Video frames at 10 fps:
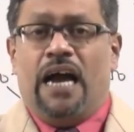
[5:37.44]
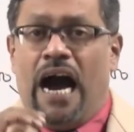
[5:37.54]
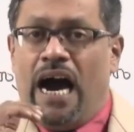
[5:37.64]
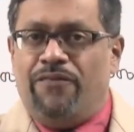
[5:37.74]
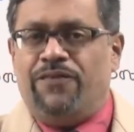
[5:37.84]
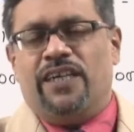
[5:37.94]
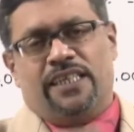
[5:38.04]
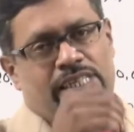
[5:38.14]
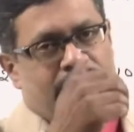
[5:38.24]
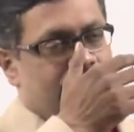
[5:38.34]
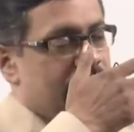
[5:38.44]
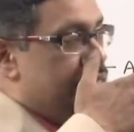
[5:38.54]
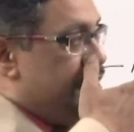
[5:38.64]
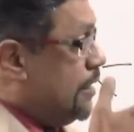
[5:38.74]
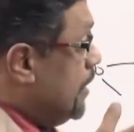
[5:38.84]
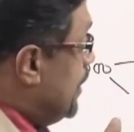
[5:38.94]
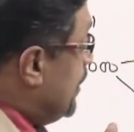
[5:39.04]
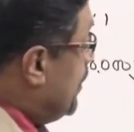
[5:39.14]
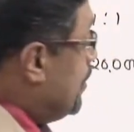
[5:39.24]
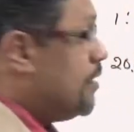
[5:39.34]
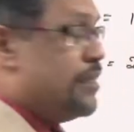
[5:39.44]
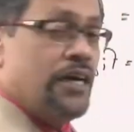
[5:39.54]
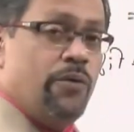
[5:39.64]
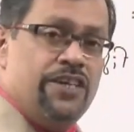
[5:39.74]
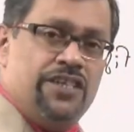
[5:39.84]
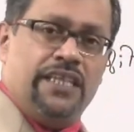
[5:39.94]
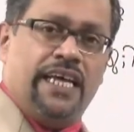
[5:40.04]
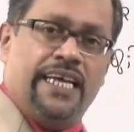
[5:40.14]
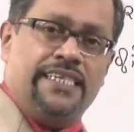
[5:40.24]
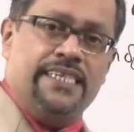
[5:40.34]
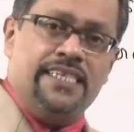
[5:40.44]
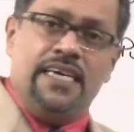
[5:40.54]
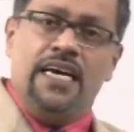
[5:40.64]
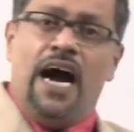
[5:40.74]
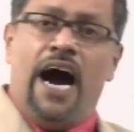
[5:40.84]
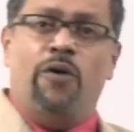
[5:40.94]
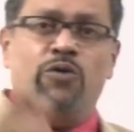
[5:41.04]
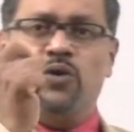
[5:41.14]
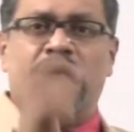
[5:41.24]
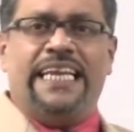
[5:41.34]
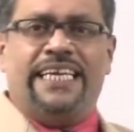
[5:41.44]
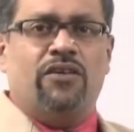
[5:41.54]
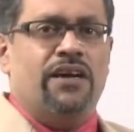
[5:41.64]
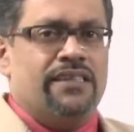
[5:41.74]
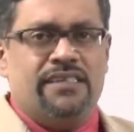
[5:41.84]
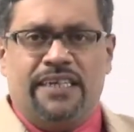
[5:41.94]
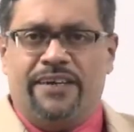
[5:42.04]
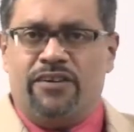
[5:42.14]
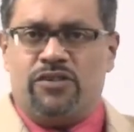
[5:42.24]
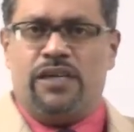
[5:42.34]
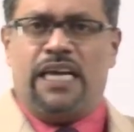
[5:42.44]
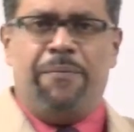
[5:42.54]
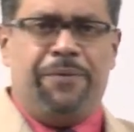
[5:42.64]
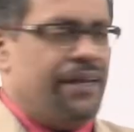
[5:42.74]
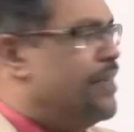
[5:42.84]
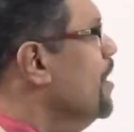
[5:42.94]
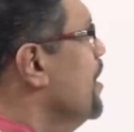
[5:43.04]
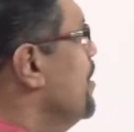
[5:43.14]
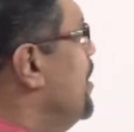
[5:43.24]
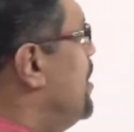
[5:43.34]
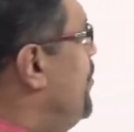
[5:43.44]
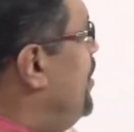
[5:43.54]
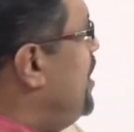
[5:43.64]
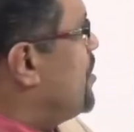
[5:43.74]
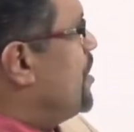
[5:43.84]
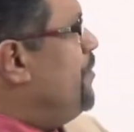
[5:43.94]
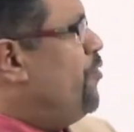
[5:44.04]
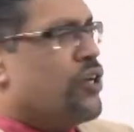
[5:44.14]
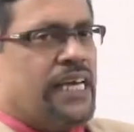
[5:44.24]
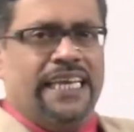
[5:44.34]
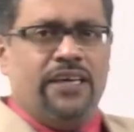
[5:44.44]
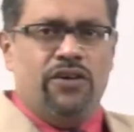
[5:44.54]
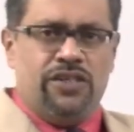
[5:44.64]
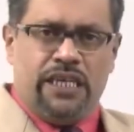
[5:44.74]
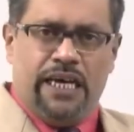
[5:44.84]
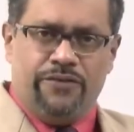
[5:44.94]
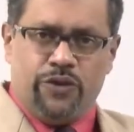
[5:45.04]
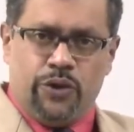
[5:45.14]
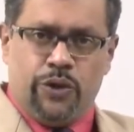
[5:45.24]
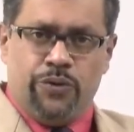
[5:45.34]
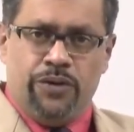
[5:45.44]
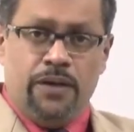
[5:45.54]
After this, the question arises, how to calculate this interest on capital? This is a very straightforward calculation I have shown you.